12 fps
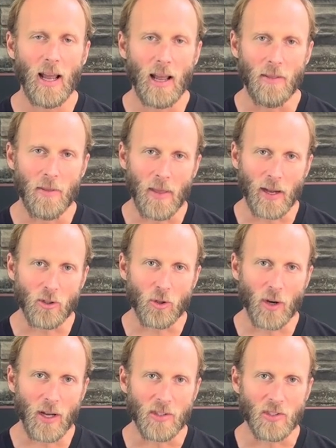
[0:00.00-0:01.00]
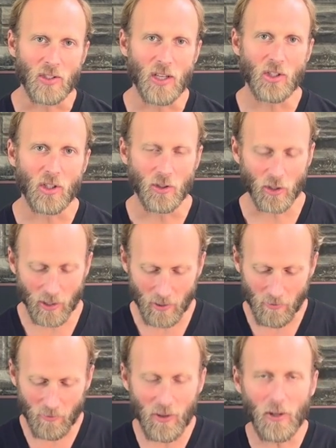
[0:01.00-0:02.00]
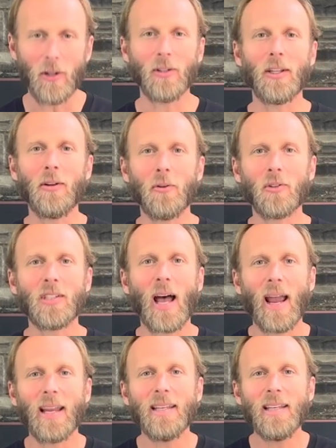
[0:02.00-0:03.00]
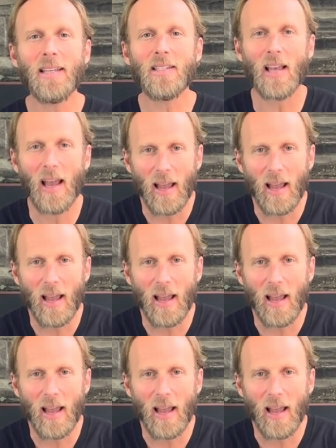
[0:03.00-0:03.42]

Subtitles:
and then that transition, you're going to feel a little tightness,